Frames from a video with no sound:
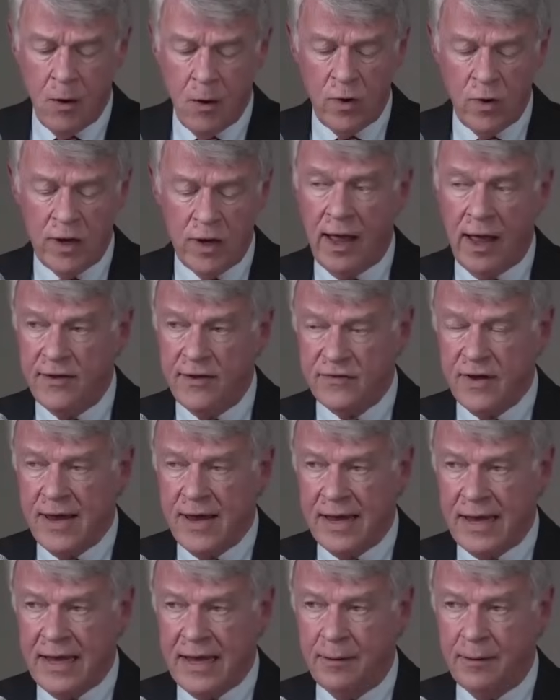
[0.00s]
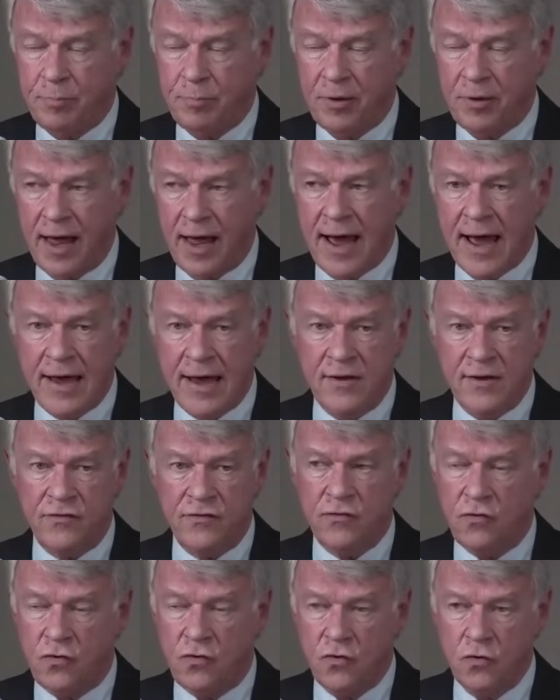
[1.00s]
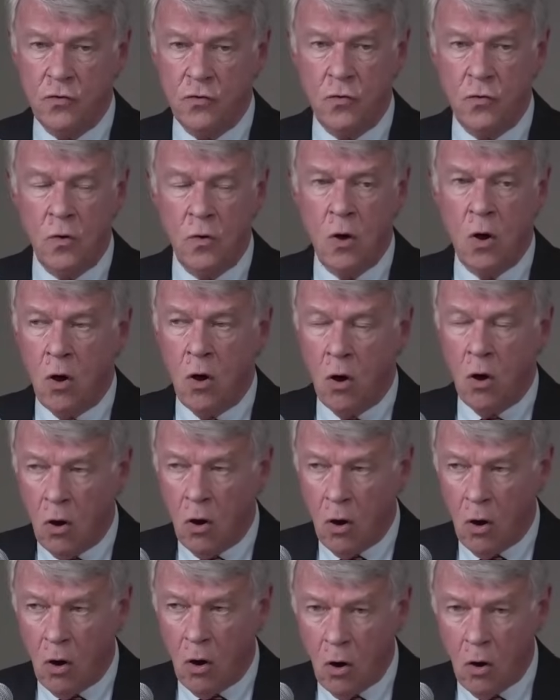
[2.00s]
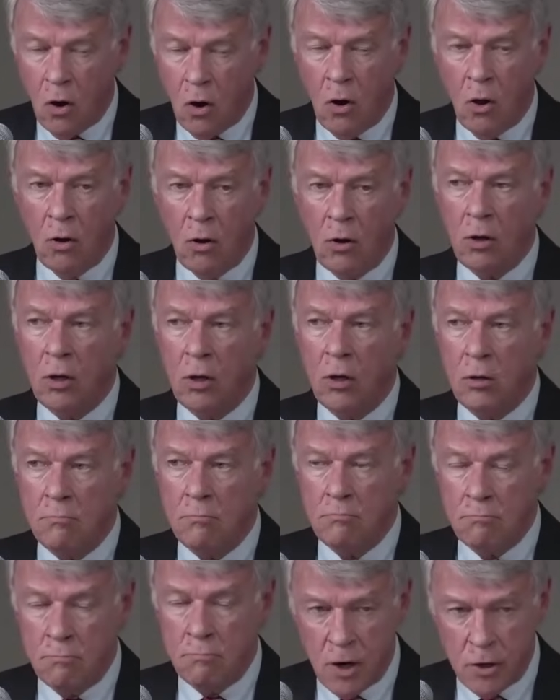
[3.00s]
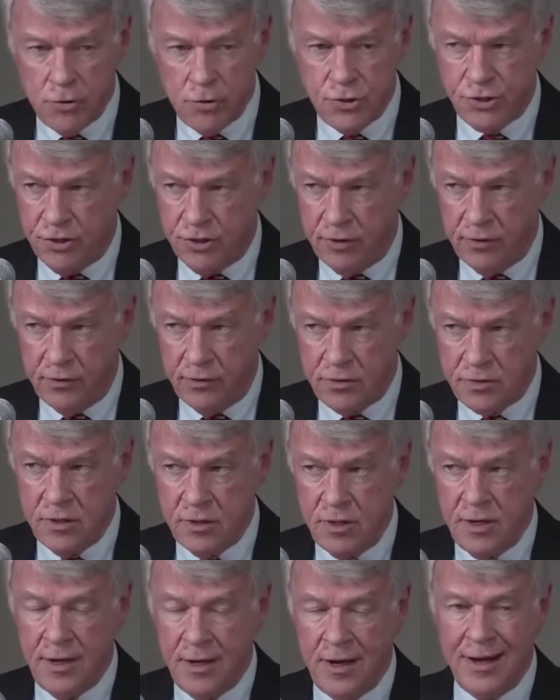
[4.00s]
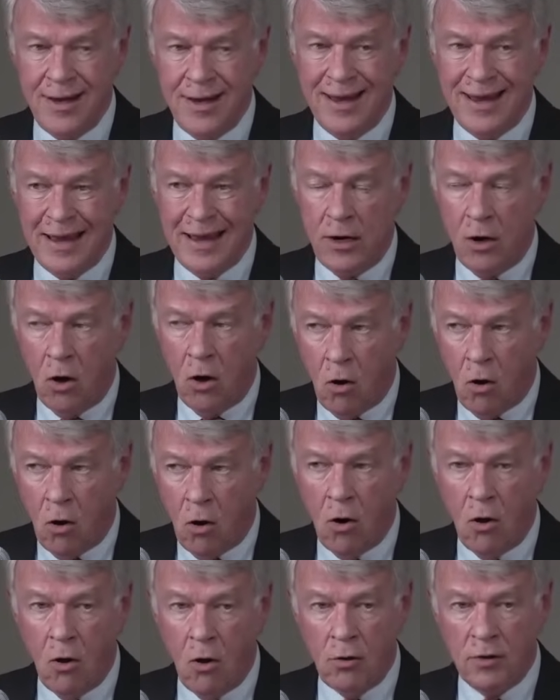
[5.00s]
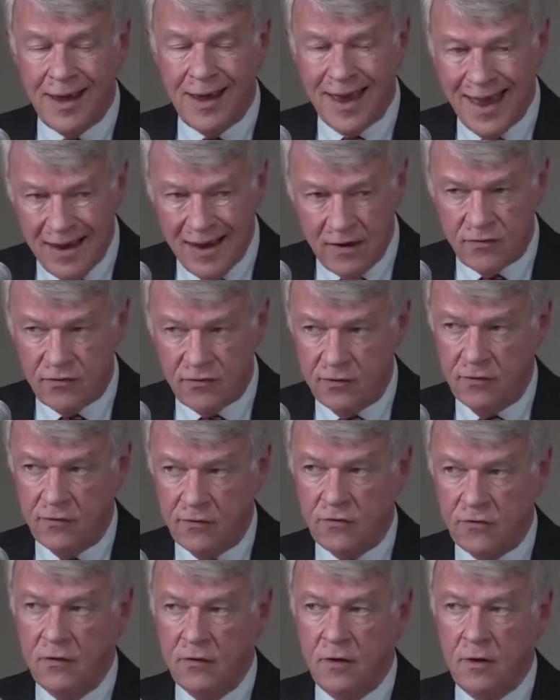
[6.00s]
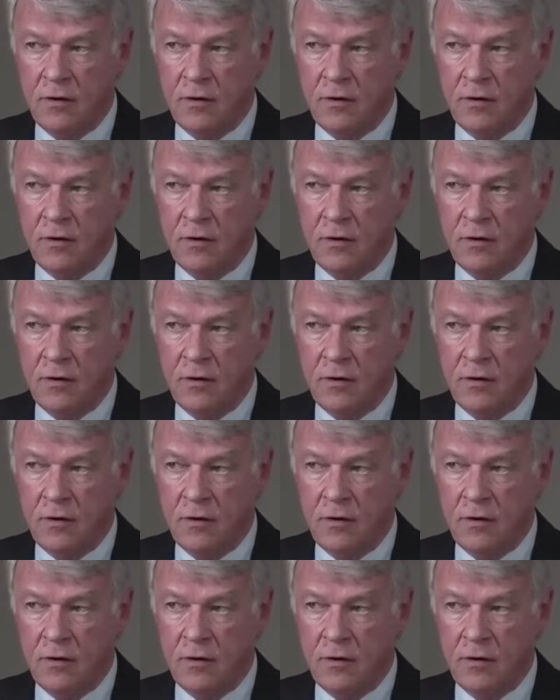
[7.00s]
Realize it applies to all motions in all cases,